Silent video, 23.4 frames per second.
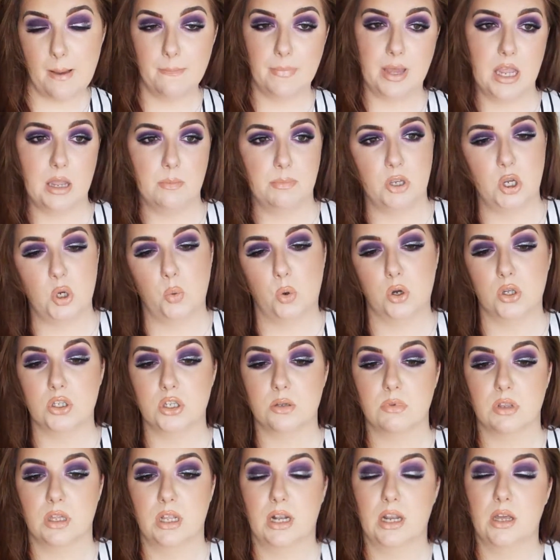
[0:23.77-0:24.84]
maybe you want
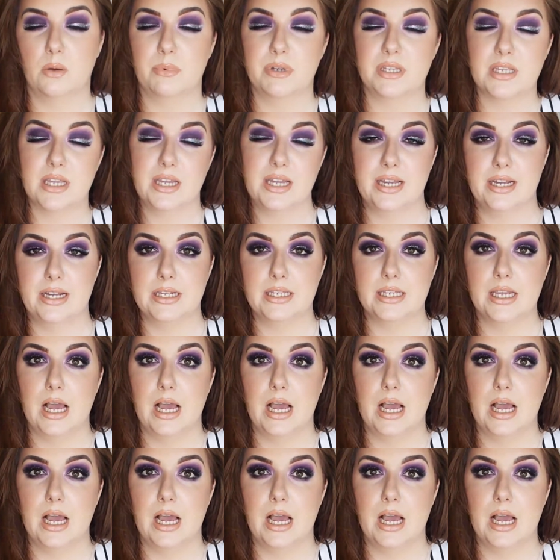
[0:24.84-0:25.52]
something a little bit easier,